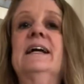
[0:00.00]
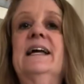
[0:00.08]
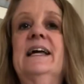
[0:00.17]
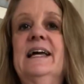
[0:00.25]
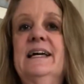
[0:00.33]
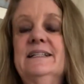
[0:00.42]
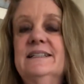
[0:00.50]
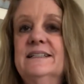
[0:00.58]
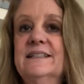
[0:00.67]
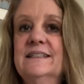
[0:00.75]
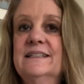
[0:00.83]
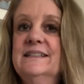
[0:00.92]
And
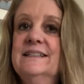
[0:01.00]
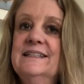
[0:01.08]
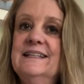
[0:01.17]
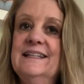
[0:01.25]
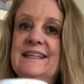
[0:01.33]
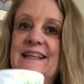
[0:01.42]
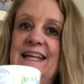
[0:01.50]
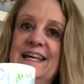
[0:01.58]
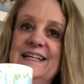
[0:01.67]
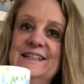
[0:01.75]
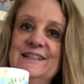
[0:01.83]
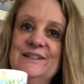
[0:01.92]
then